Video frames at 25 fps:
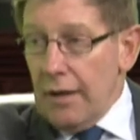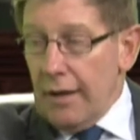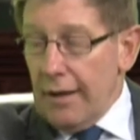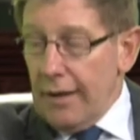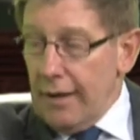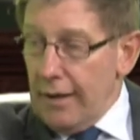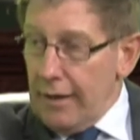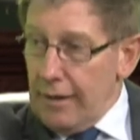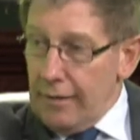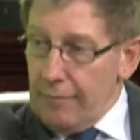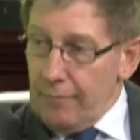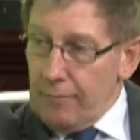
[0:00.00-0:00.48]

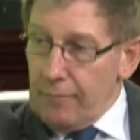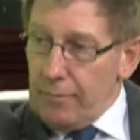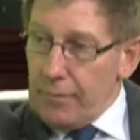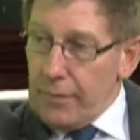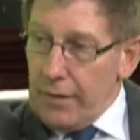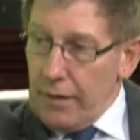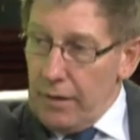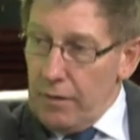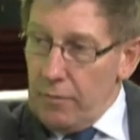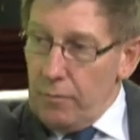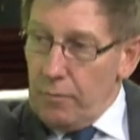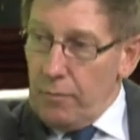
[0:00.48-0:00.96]
Mm. Um,
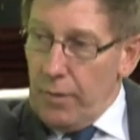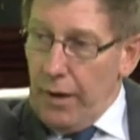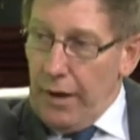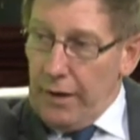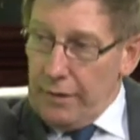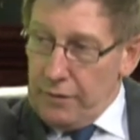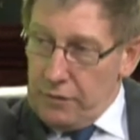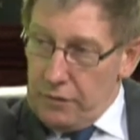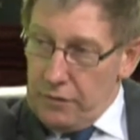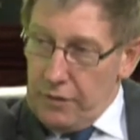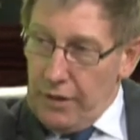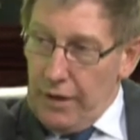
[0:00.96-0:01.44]

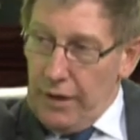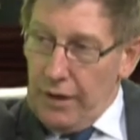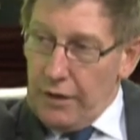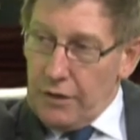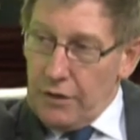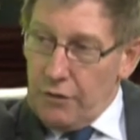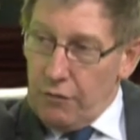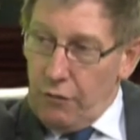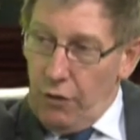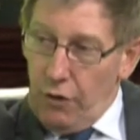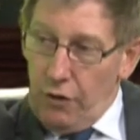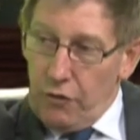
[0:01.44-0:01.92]
but uh,
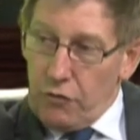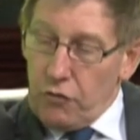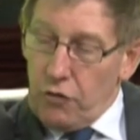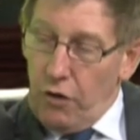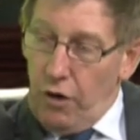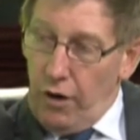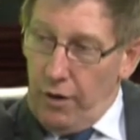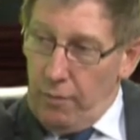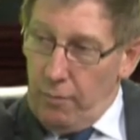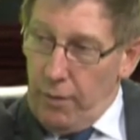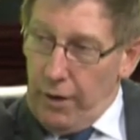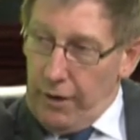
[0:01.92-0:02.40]
you've got to
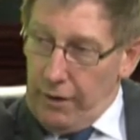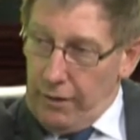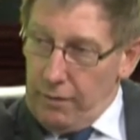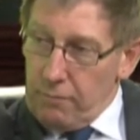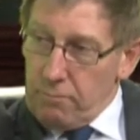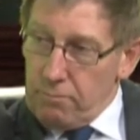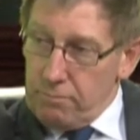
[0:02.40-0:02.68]
try to make